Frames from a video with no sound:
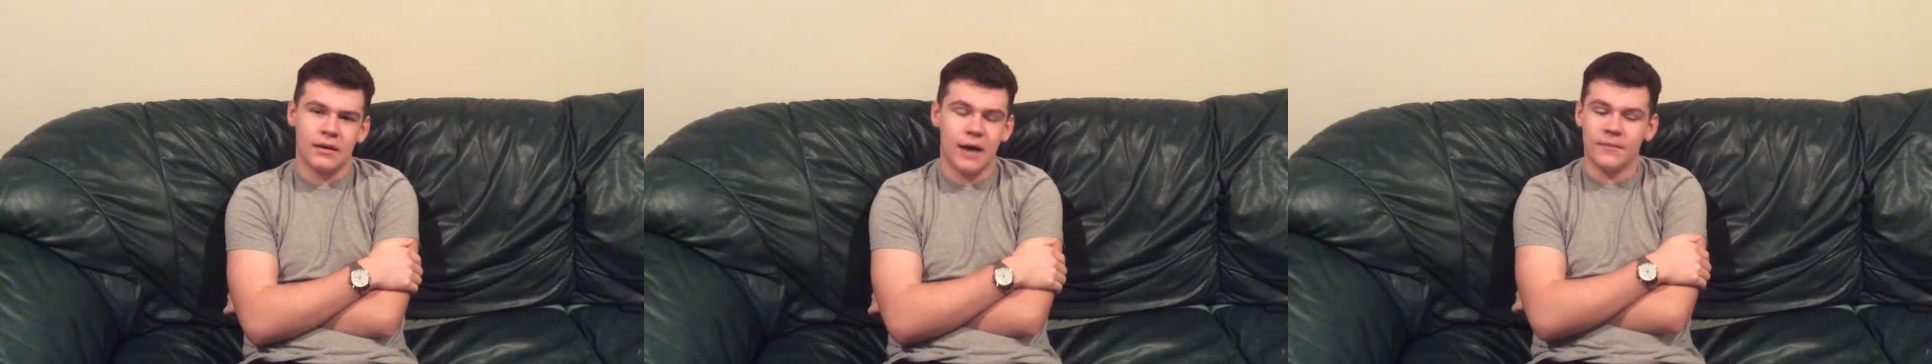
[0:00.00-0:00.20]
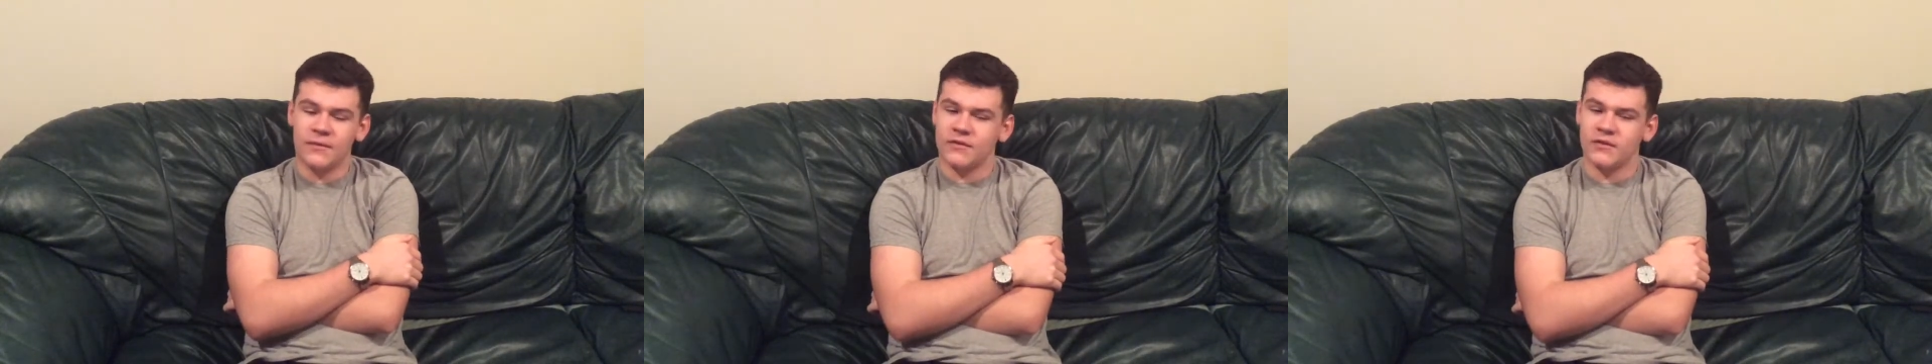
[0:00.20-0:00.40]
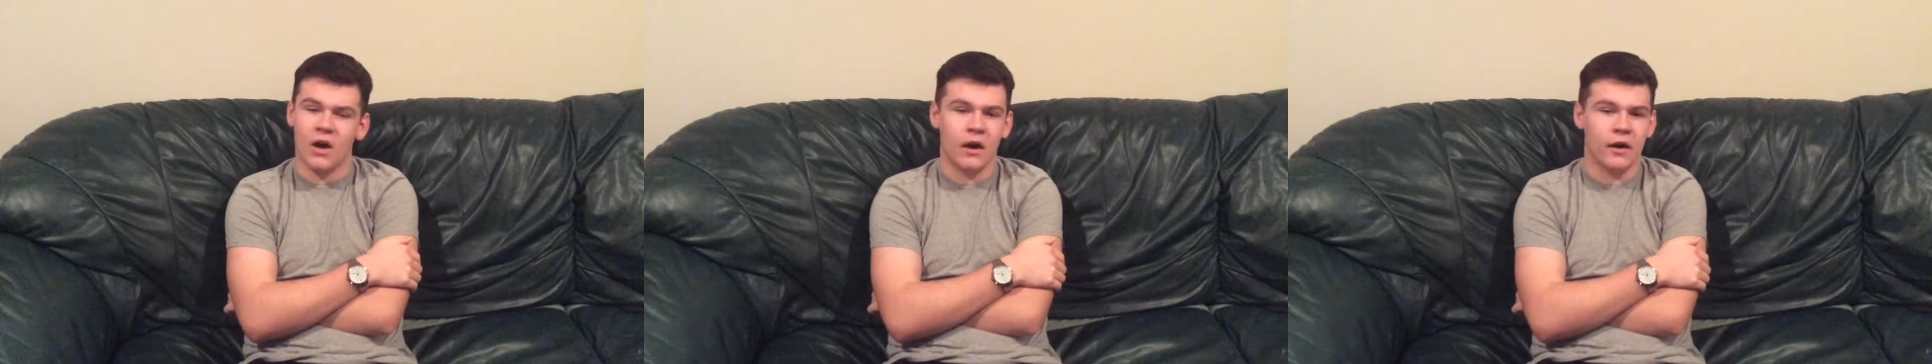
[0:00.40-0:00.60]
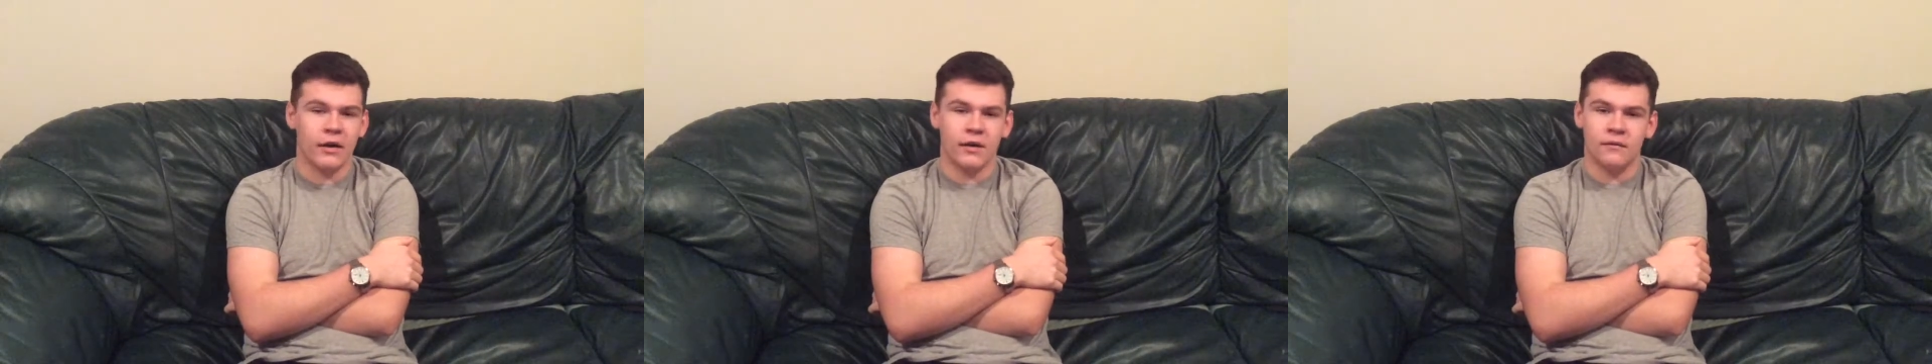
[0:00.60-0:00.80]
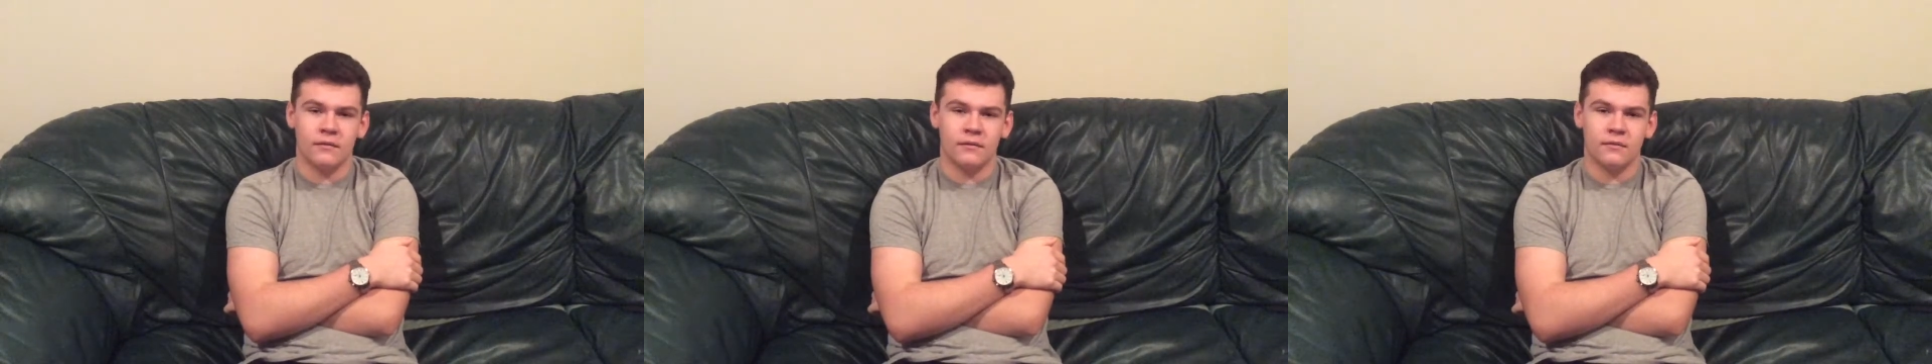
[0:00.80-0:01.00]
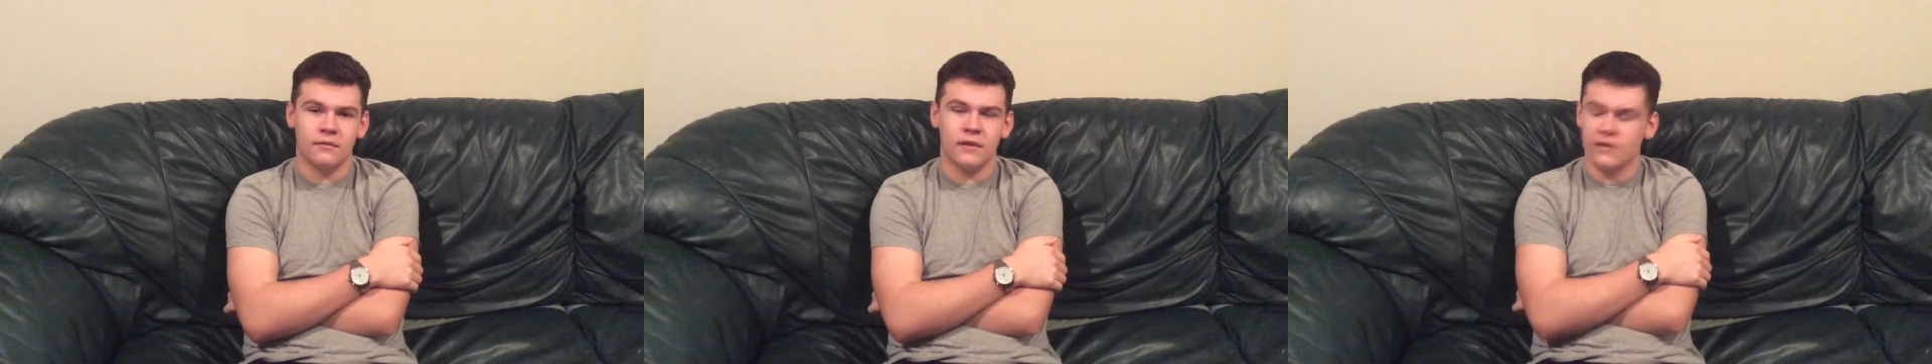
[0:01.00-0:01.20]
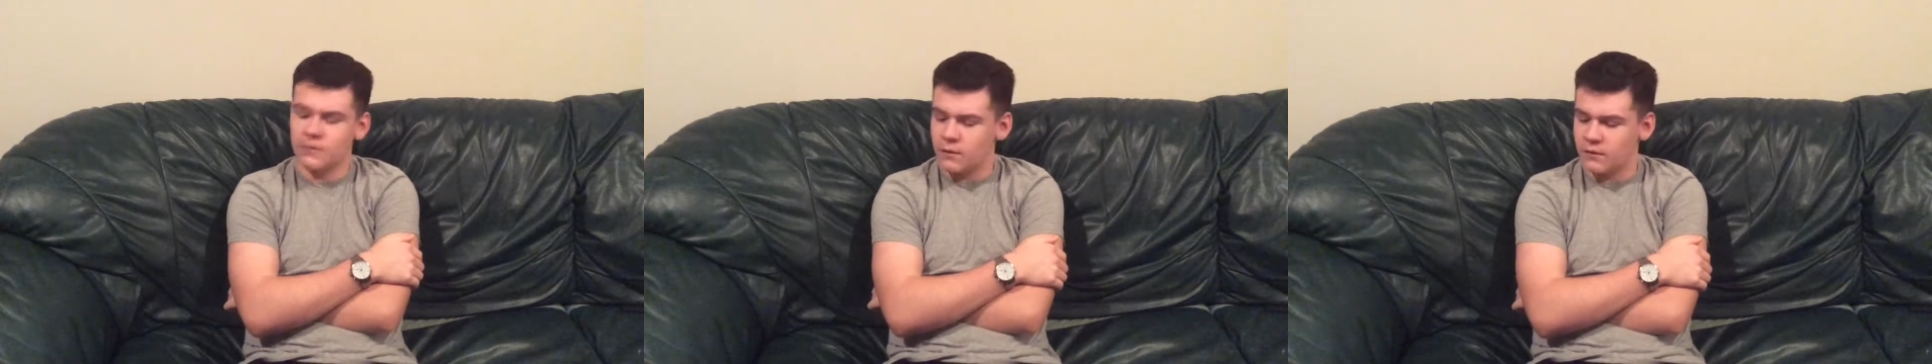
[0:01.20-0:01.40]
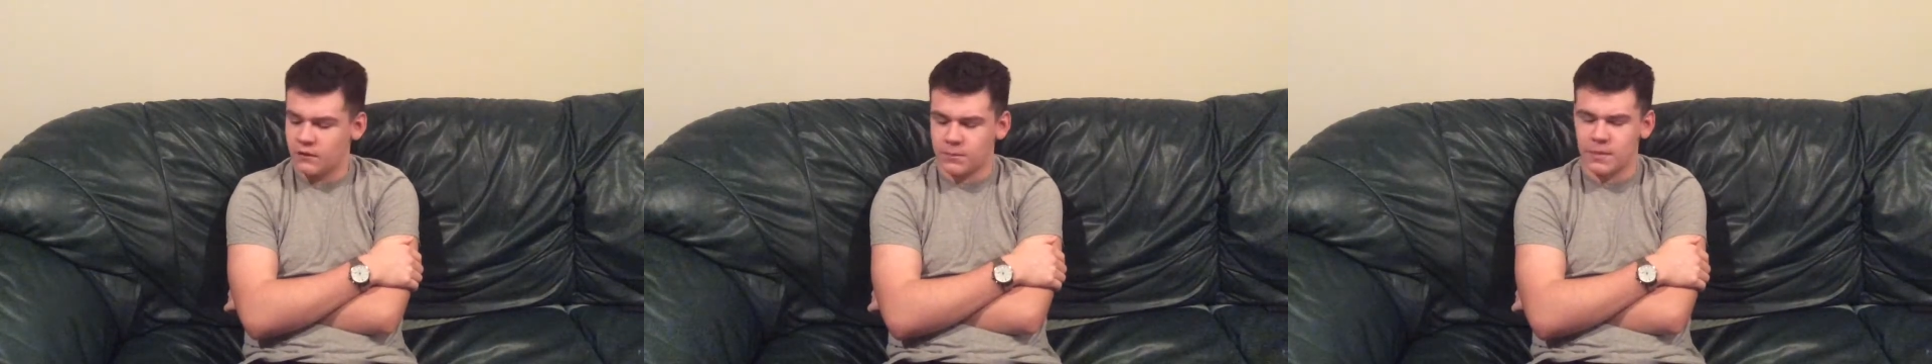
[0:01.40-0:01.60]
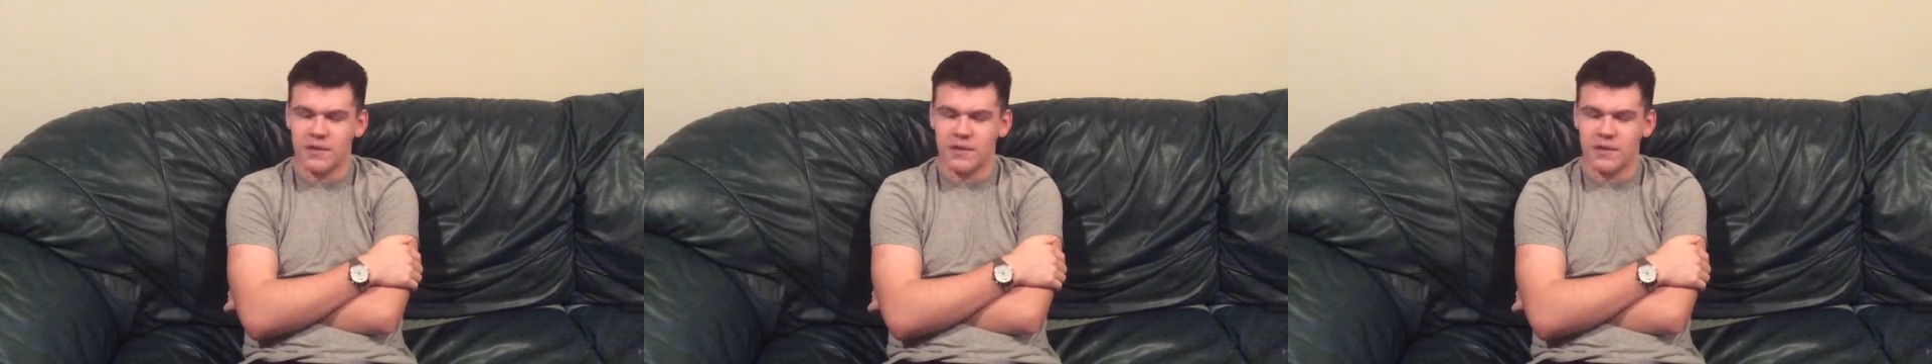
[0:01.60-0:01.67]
I'm sorry. This movie's